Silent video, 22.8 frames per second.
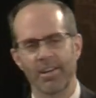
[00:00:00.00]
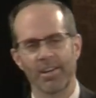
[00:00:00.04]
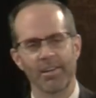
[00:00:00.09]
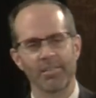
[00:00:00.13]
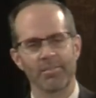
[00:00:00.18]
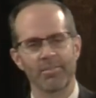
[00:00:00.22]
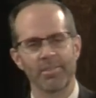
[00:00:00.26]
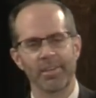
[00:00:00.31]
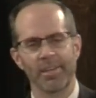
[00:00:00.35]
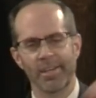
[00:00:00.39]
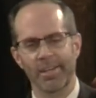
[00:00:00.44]

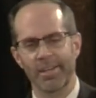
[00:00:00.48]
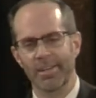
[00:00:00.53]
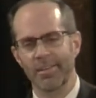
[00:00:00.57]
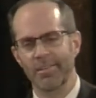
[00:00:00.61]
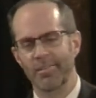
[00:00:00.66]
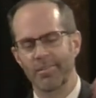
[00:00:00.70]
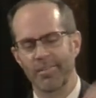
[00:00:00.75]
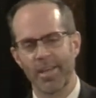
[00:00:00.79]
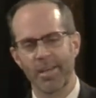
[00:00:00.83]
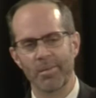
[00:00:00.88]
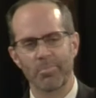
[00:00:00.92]
I've
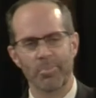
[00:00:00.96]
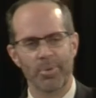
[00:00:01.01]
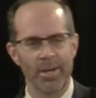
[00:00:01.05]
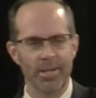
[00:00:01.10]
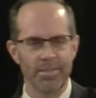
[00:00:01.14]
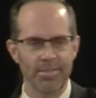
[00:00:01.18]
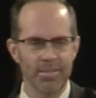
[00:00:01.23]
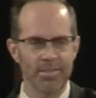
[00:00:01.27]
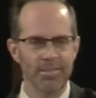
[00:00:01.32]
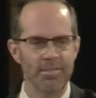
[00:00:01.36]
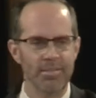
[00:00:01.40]
sent
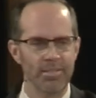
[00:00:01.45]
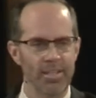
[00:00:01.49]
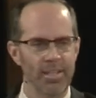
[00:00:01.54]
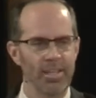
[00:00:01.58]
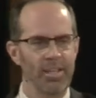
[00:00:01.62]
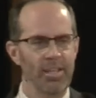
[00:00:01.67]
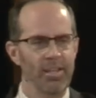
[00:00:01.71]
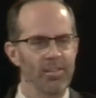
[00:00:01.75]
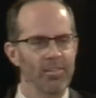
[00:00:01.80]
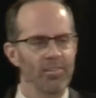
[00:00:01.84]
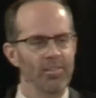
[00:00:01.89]
presents to
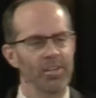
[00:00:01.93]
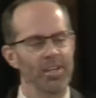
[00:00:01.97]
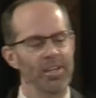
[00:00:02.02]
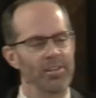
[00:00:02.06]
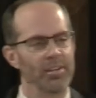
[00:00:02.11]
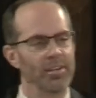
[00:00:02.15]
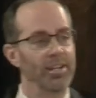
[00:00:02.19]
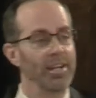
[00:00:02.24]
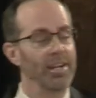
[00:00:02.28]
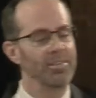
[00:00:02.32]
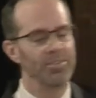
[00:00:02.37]
kids in other
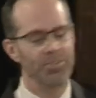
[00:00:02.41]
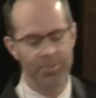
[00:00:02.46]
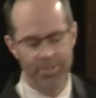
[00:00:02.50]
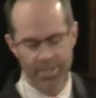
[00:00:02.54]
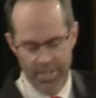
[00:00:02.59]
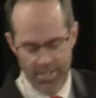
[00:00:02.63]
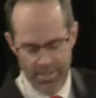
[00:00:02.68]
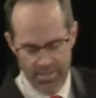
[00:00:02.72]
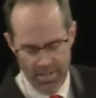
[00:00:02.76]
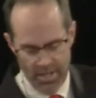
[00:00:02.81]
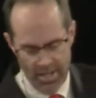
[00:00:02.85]

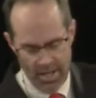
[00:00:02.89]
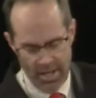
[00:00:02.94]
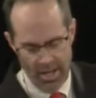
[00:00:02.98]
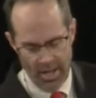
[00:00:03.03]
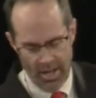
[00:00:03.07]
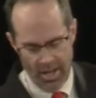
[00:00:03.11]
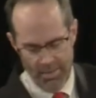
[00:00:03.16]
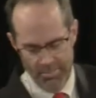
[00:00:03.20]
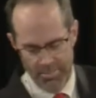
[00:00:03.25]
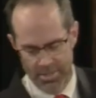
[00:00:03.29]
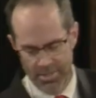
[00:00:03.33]
countries.
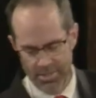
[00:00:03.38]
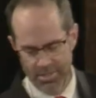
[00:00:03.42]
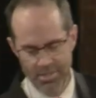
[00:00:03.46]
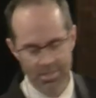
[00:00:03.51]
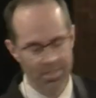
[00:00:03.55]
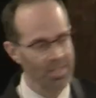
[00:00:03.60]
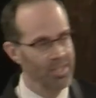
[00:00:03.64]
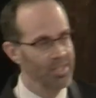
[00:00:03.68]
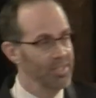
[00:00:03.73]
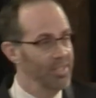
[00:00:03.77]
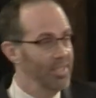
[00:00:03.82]
I'm just
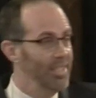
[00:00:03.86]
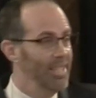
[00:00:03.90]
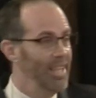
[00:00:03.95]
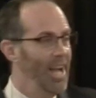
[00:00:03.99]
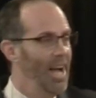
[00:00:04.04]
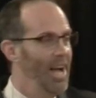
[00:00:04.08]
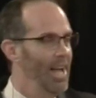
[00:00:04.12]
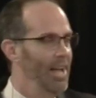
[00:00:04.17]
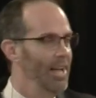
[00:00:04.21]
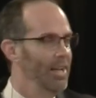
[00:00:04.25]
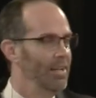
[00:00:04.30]
a good
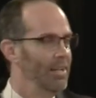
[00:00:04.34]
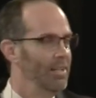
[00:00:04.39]
guy.